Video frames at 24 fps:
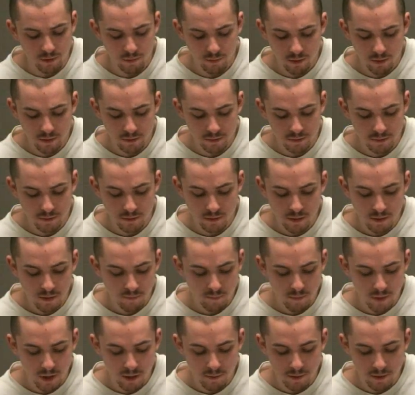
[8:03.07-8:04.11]
it was.
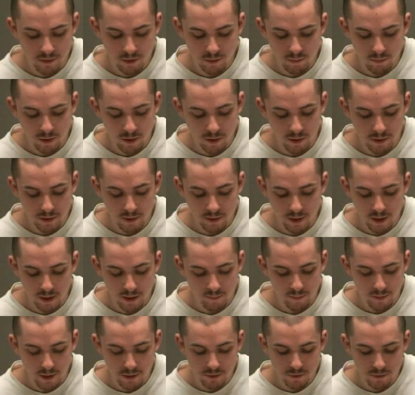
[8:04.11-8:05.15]
Maybe in their parking lot,
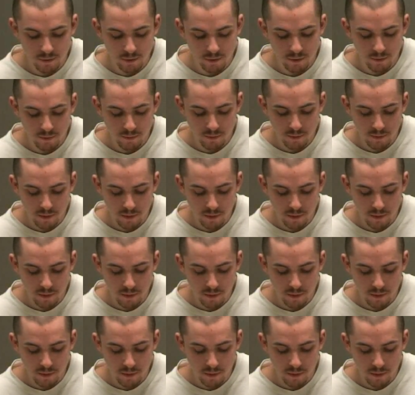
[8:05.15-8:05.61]
I'm not sure.